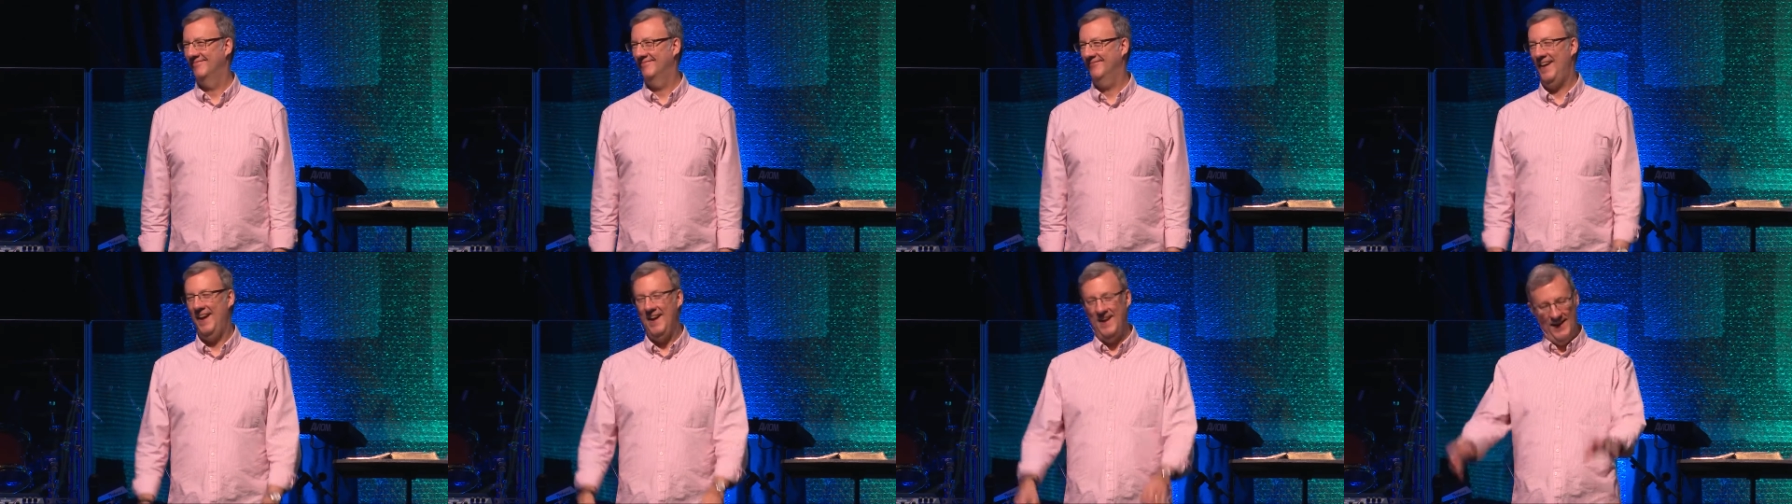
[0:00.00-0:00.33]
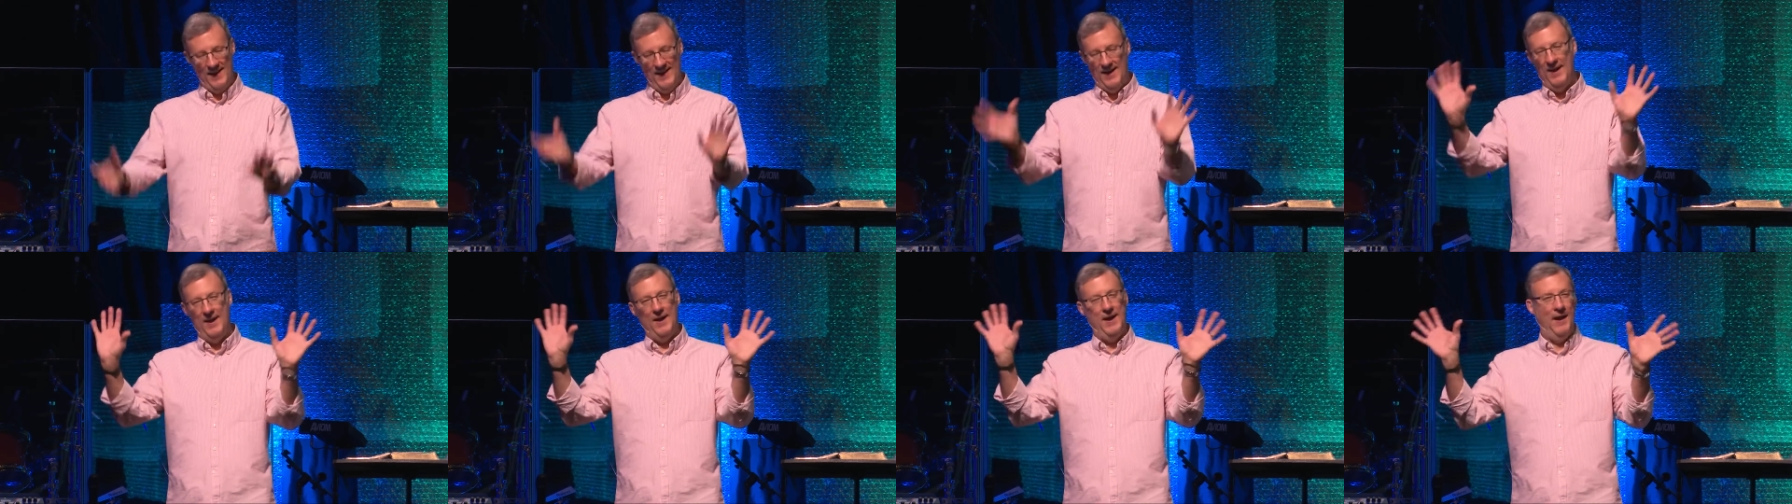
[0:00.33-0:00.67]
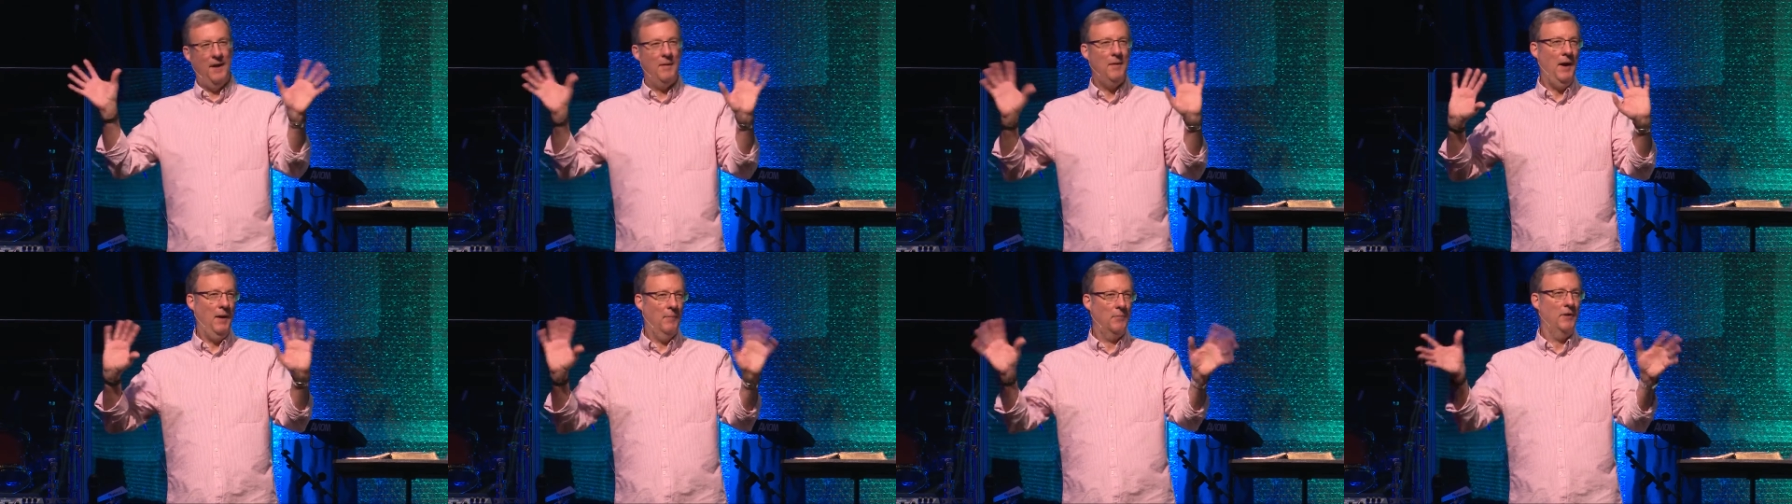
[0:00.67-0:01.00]

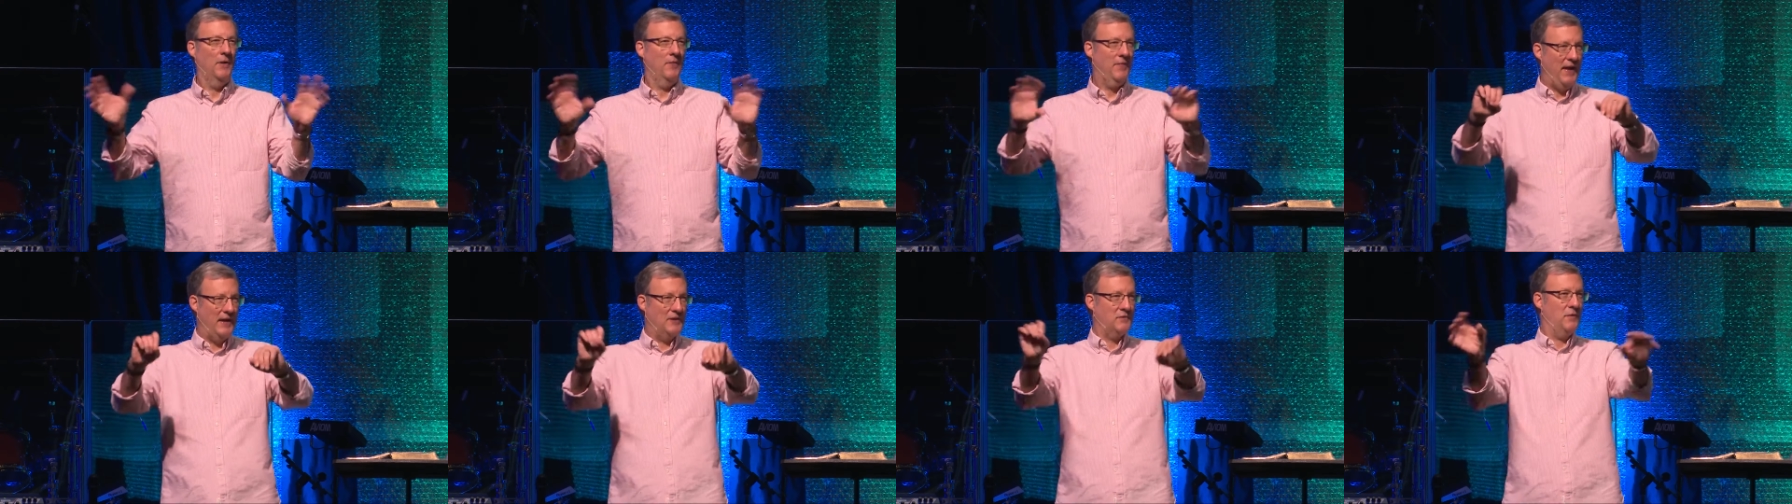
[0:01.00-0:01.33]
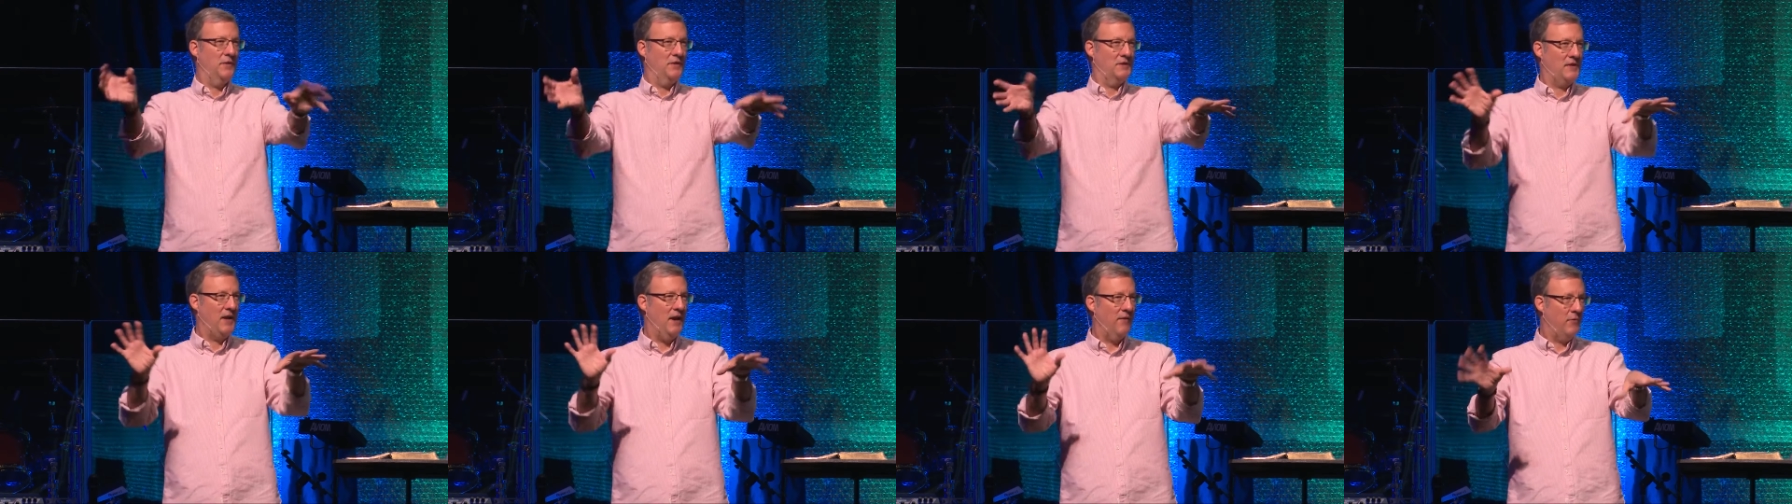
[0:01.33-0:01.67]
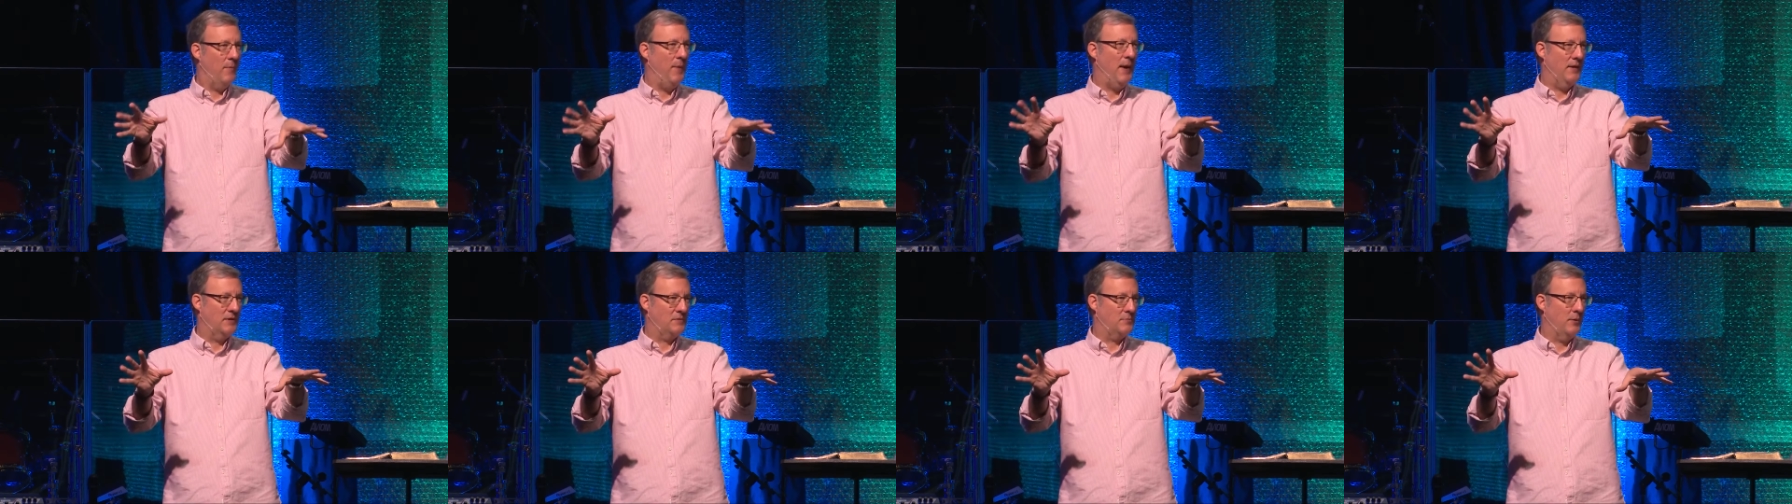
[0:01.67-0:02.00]
I, am good. Thanks for the stuff
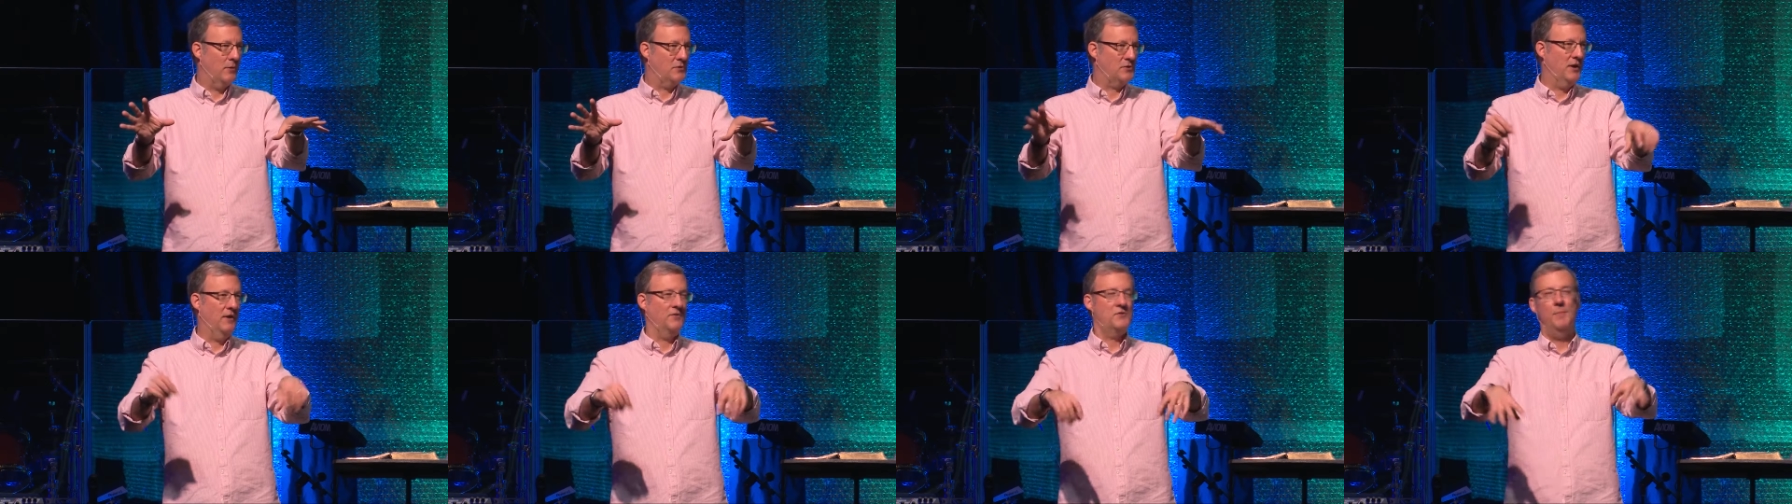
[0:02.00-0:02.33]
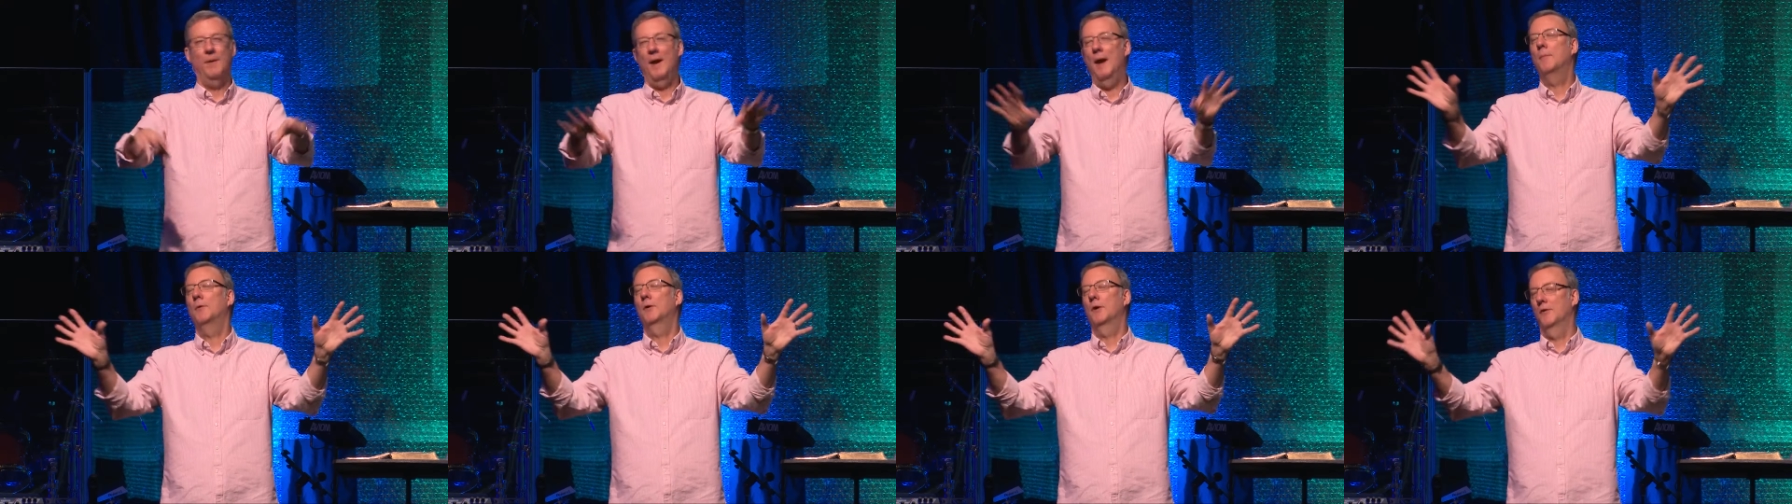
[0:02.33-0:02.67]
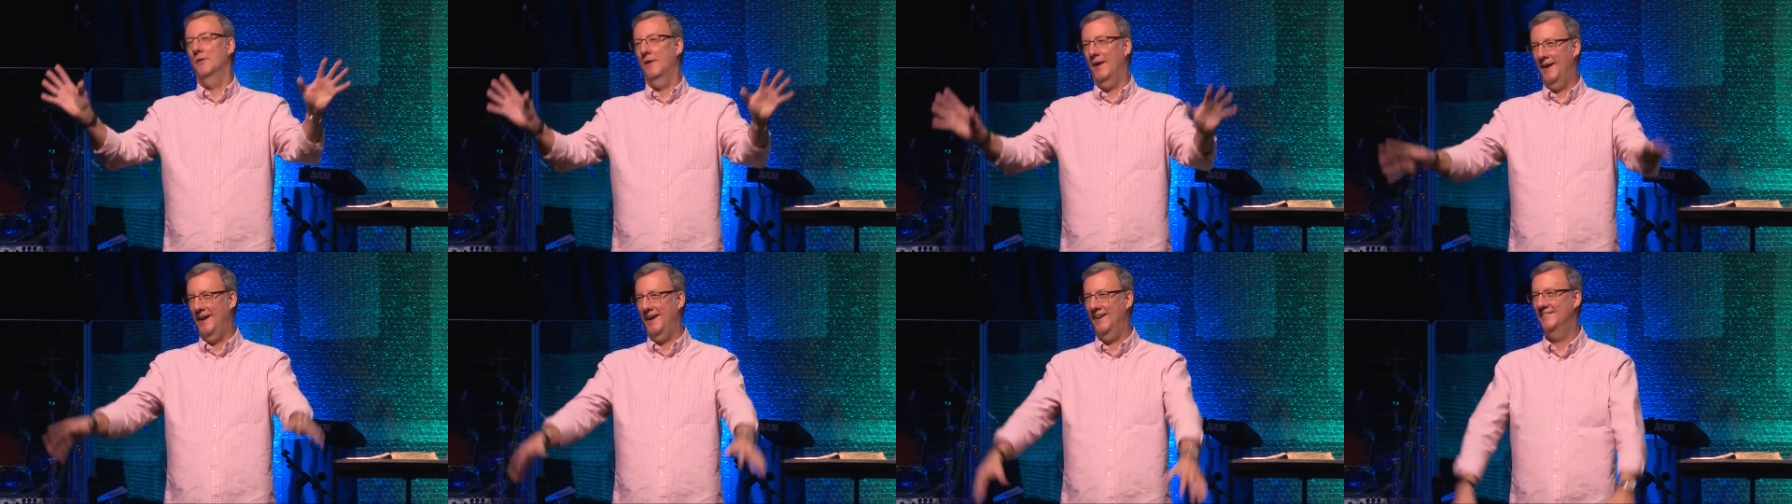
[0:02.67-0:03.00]
about spiritual gifts, but I'm good
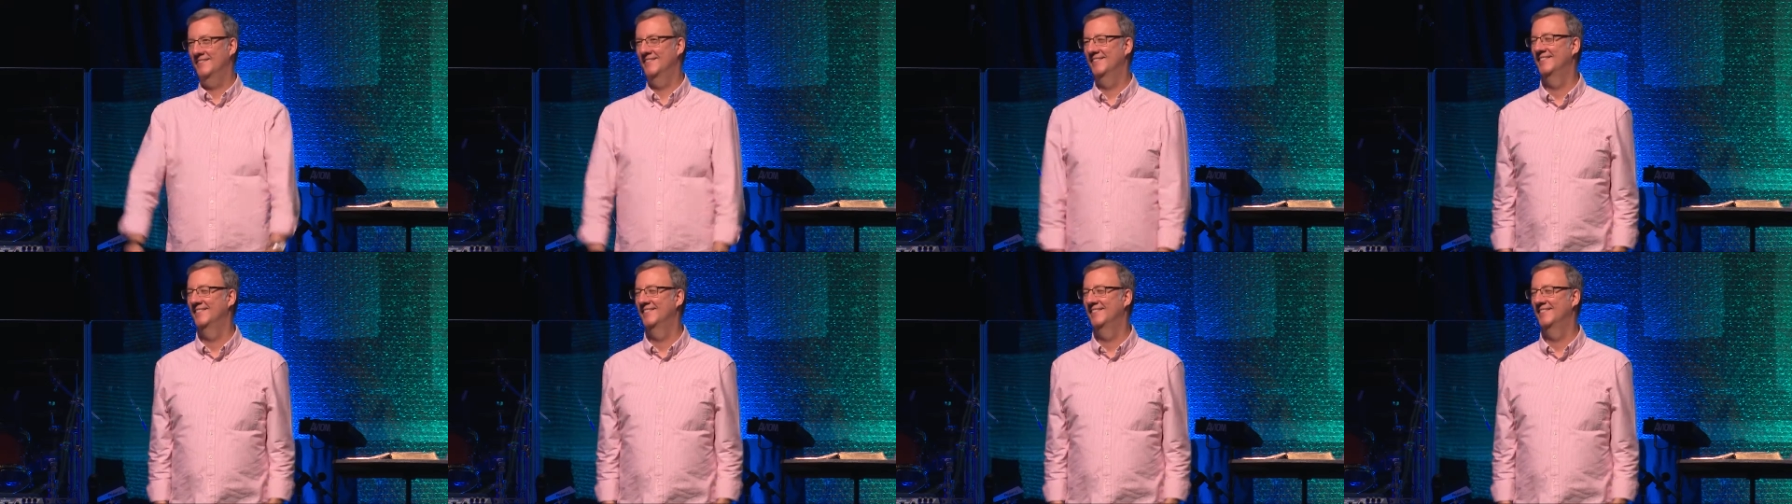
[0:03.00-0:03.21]
right now.